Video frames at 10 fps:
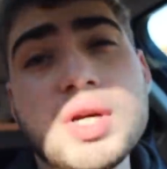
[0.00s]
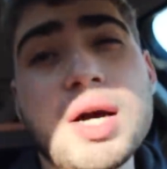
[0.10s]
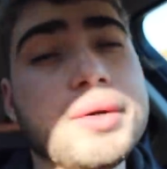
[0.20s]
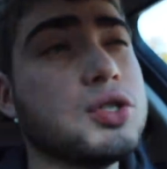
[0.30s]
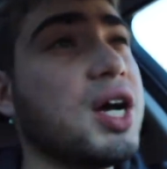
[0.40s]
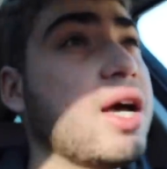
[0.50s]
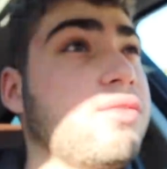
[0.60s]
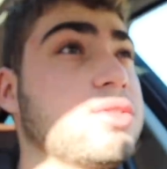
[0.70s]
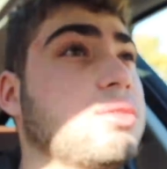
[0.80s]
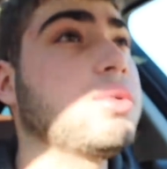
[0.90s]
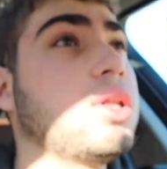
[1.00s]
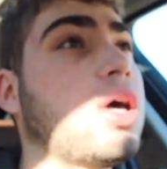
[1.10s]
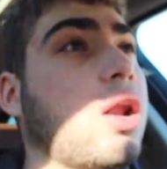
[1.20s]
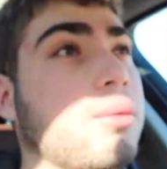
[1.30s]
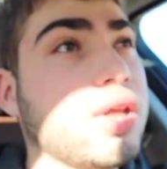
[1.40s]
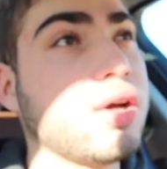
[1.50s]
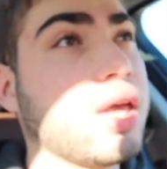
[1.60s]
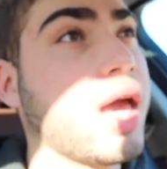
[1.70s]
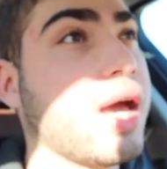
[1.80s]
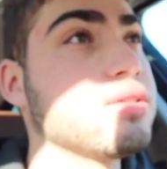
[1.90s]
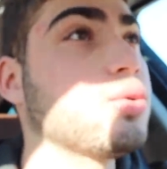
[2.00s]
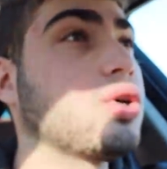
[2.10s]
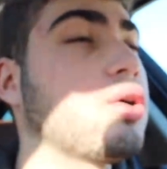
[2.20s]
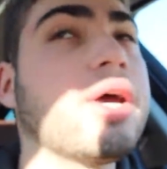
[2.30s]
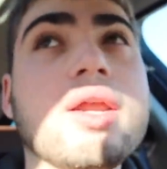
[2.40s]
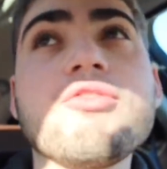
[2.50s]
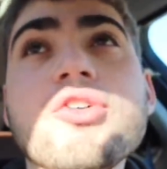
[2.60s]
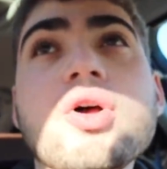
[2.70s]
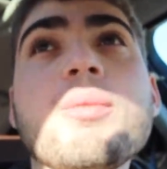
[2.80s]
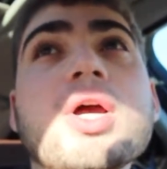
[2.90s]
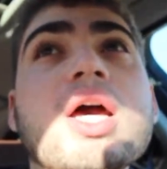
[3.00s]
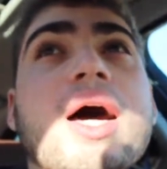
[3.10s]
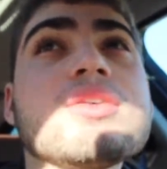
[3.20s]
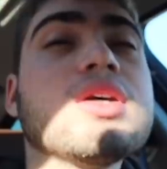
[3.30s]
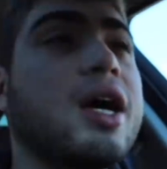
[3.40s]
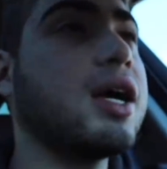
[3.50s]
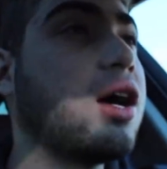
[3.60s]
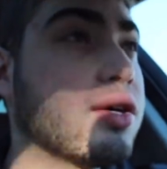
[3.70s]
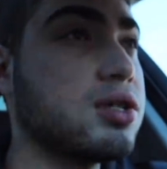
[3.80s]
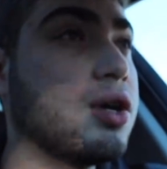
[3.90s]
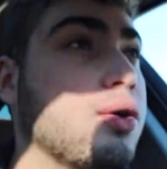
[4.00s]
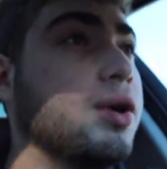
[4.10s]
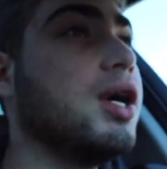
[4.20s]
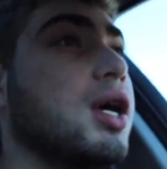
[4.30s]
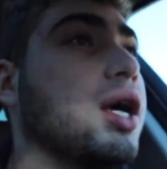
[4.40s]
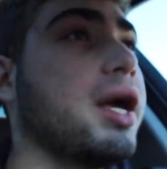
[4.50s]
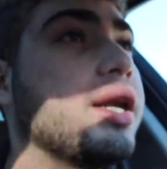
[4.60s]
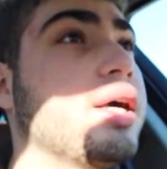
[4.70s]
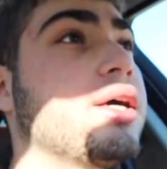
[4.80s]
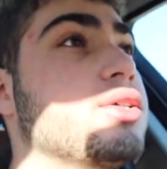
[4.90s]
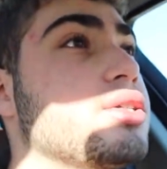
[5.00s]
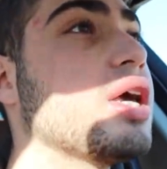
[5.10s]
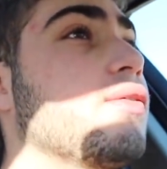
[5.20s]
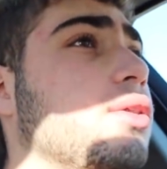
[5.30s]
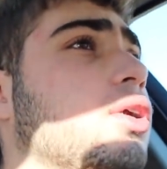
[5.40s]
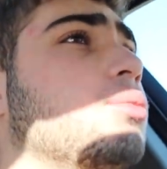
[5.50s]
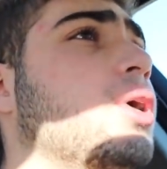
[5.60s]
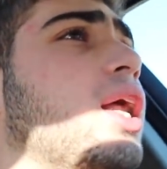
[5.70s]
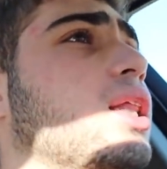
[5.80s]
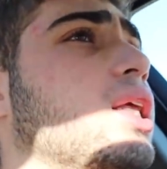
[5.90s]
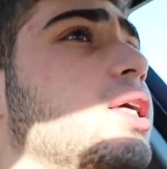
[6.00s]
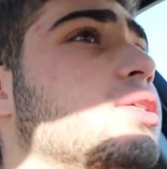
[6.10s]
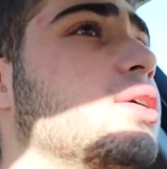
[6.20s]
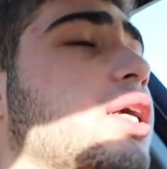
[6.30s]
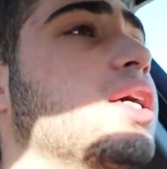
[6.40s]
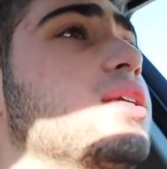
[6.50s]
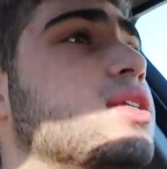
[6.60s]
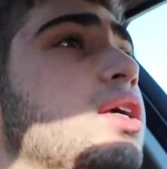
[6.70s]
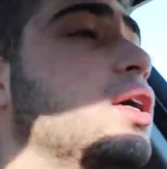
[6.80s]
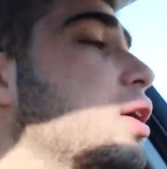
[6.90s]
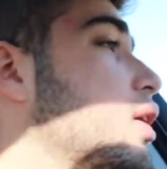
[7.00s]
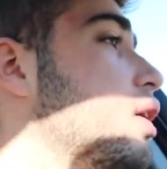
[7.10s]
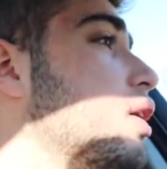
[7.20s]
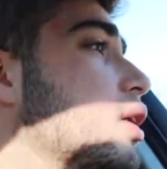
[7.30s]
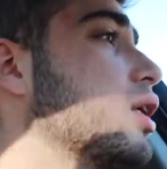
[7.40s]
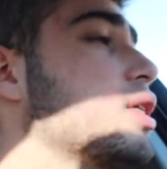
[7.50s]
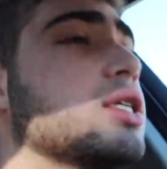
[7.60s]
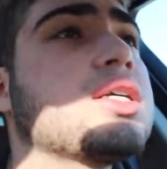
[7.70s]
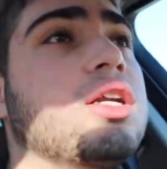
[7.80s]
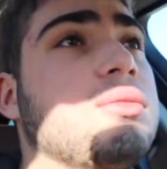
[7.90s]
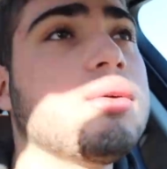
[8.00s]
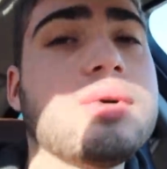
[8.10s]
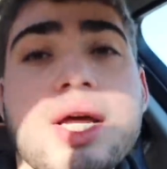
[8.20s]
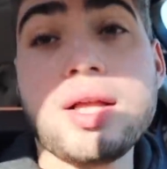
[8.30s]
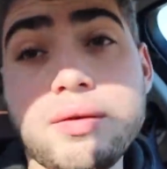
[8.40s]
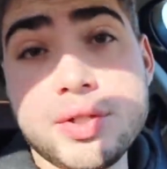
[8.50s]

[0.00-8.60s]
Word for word: three hour drive, it's gonna be a lot of money on gas. So we're gonna go ahead and fill up at, Costco and uh, just save a little bit at least because this is gonna be one hell of